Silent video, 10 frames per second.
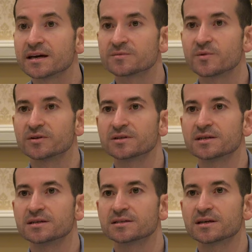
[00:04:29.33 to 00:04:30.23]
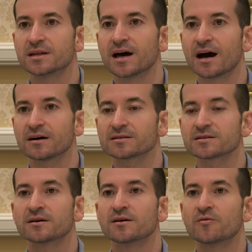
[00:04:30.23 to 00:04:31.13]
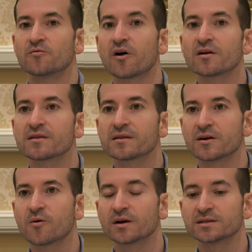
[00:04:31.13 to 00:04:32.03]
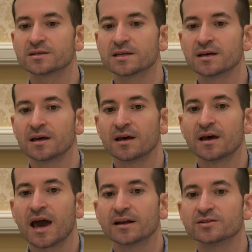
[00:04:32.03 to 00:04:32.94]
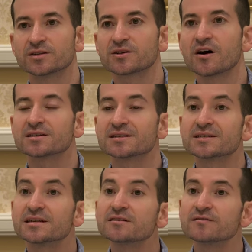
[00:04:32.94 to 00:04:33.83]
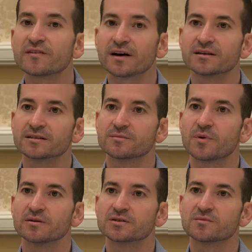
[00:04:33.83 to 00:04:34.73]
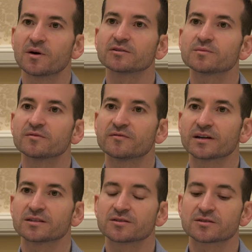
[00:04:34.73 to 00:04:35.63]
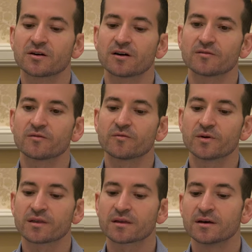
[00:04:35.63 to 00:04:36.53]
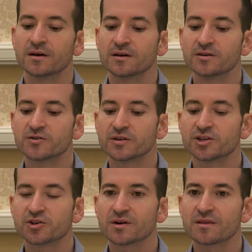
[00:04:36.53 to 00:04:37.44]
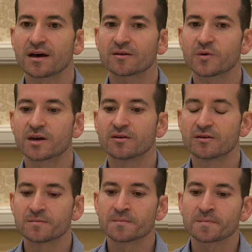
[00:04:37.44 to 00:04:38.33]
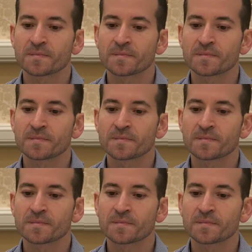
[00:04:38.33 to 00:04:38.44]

expertise in-house rather than quantity, and to start a single fund as opposed to multiple funds to start off with, to ensure that we could